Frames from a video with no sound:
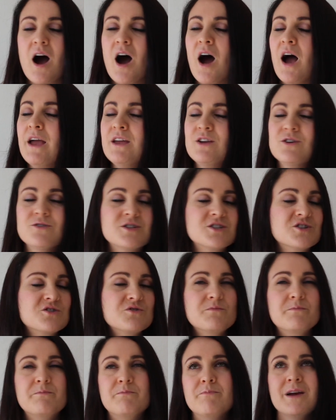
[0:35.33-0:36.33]
I used
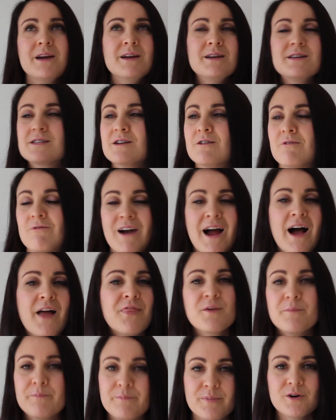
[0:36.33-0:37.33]
to beat
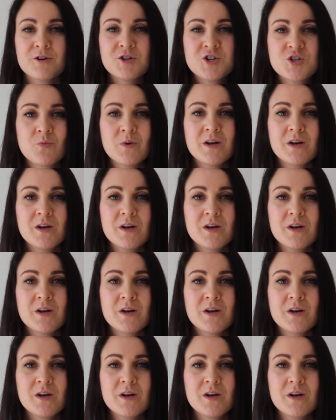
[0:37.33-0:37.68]
around the bush